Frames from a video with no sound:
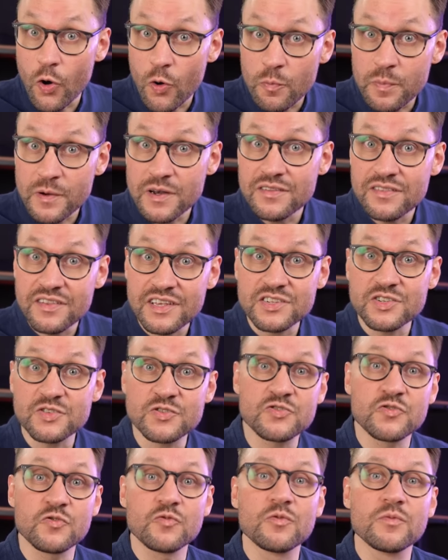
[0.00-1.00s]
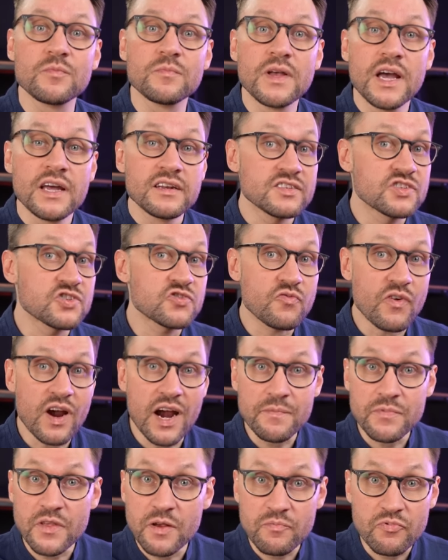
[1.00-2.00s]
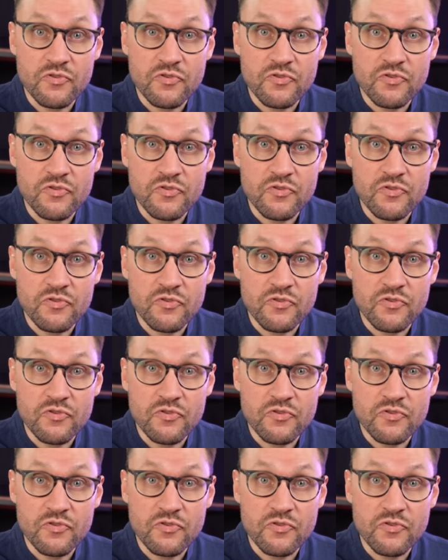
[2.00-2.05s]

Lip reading: open this tool, describe their